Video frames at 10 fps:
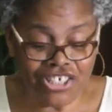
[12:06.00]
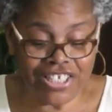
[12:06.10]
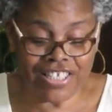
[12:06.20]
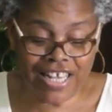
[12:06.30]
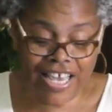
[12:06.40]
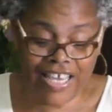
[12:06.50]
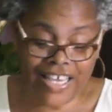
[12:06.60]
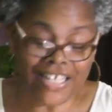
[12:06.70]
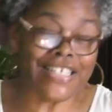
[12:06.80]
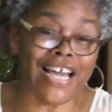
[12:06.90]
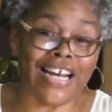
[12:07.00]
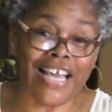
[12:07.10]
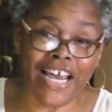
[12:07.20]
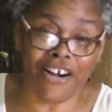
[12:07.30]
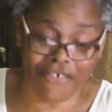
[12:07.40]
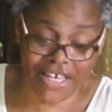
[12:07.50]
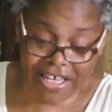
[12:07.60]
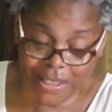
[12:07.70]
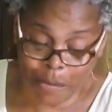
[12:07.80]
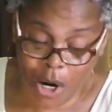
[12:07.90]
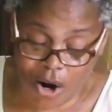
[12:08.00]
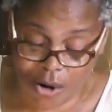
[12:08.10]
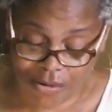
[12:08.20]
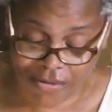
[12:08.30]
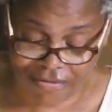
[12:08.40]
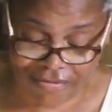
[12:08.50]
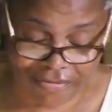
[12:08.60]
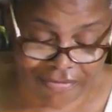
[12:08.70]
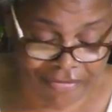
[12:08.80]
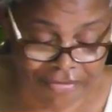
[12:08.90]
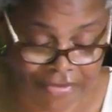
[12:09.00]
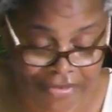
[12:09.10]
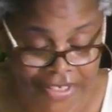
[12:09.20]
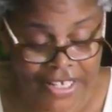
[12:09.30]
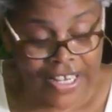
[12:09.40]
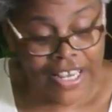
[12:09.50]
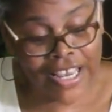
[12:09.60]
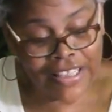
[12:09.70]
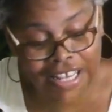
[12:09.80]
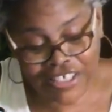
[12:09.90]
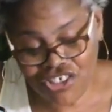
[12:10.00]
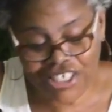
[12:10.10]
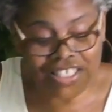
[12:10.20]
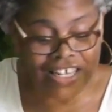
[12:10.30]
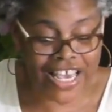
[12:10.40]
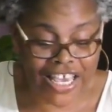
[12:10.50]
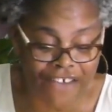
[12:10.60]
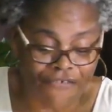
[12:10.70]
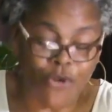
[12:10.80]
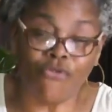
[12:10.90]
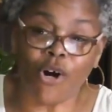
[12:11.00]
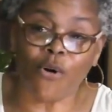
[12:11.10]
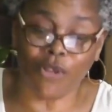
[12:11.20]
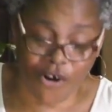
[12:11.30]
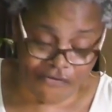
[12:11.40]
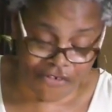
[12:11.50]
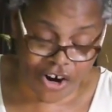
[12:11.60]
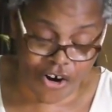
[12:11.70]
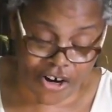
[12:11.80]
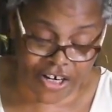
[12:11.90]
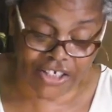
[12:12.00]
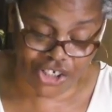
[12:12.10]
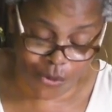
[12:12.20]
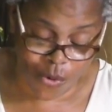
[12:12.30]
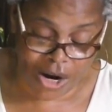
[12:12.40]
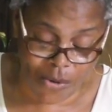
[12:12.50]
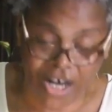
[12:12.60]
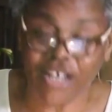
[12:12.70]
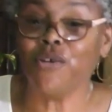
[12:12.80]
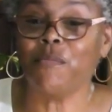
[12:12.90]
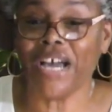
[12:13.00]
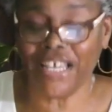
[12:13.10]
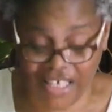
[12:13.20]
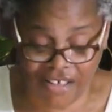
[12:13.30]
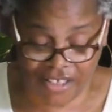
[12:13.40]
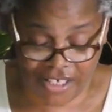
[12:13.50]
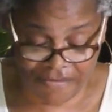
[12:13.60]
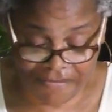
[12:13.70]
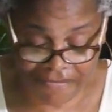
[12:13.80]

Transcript: just say it's not hairy, it's bald. And let's just say if you roll over on a chihuahua, you might kill it.